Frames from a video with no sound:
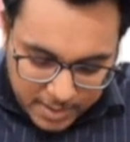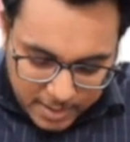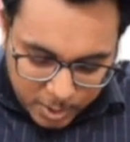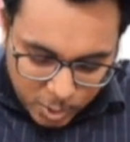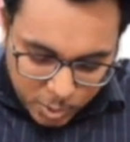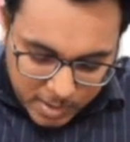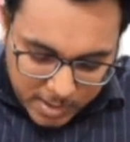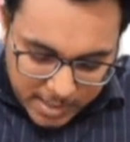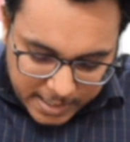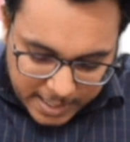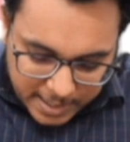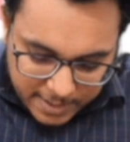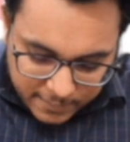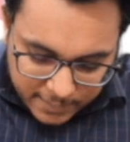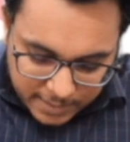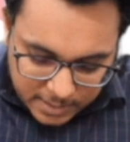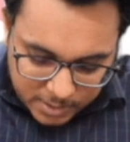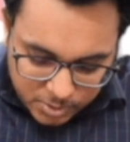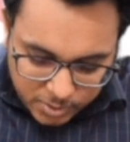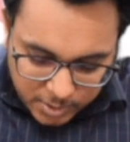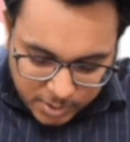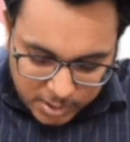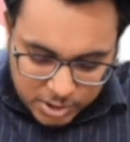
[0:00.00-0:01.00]
21
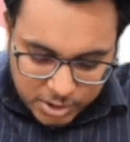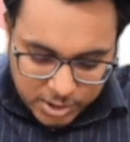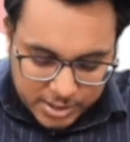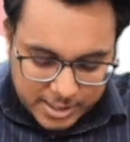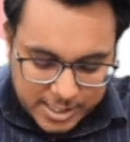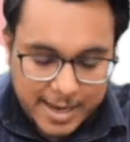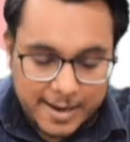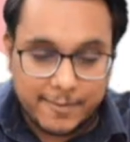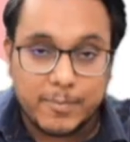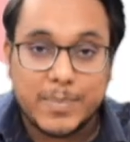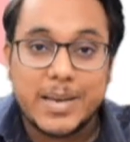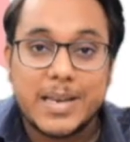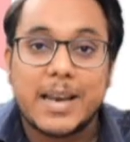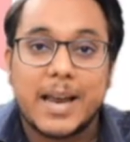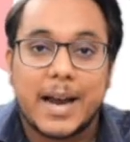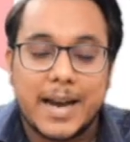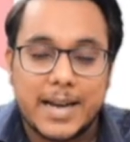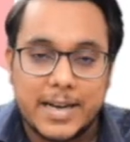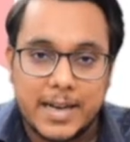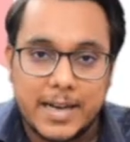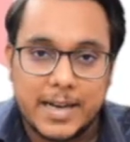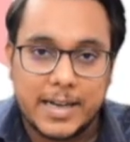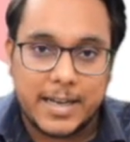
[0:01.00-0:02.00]
structures have been
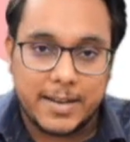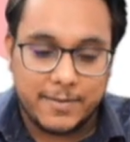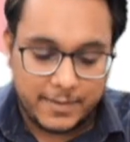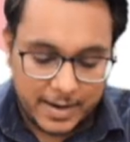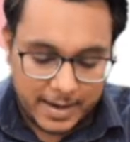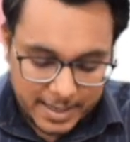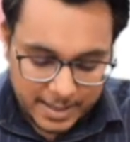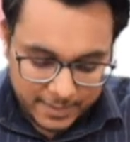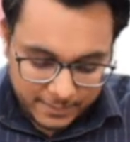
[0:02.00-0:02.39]
identified,